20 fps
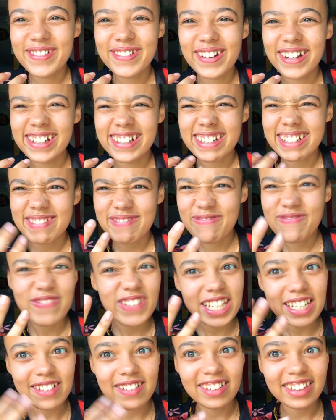I
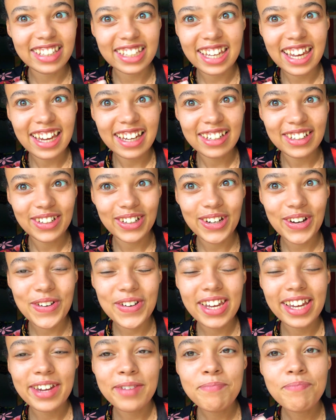feel the anger,
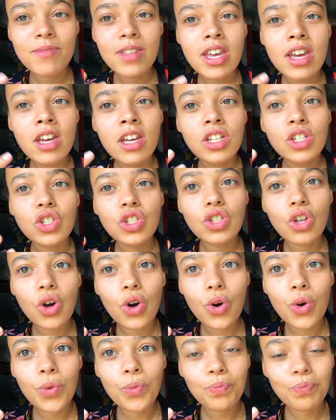okay?
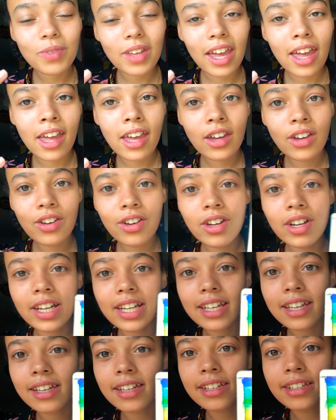So, anger
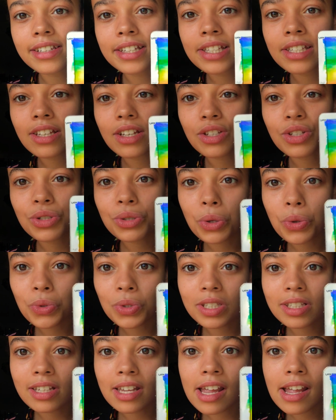is
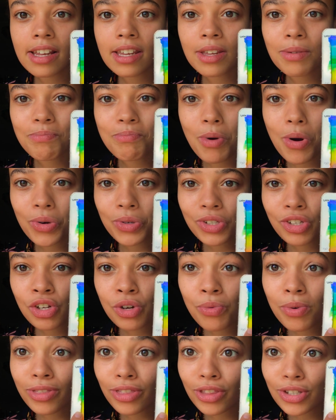associated
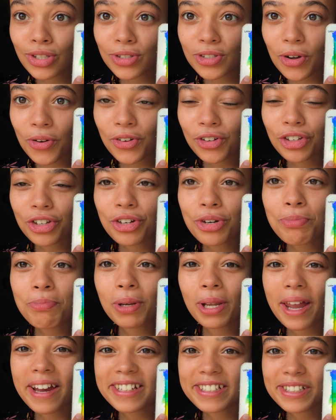mostly with the solar
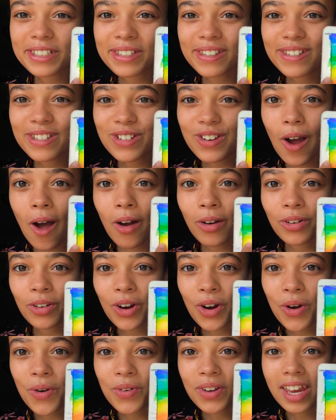plexus
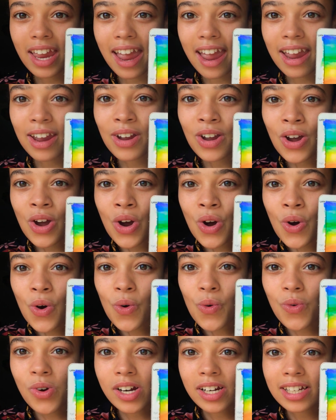chakra, okay?
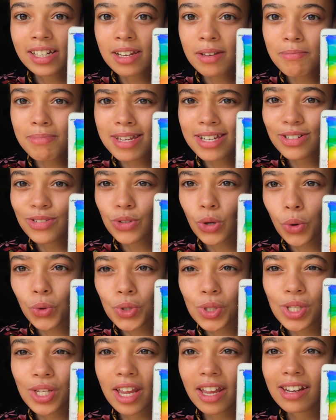We're gonna be
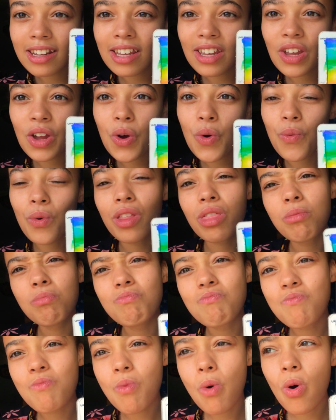associating it with
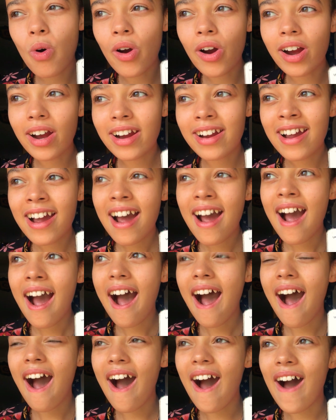more
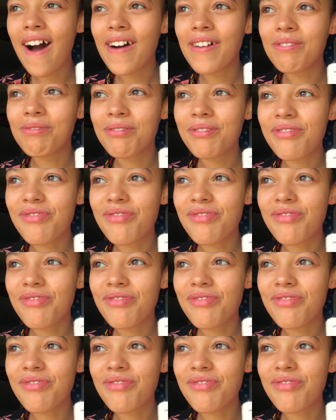of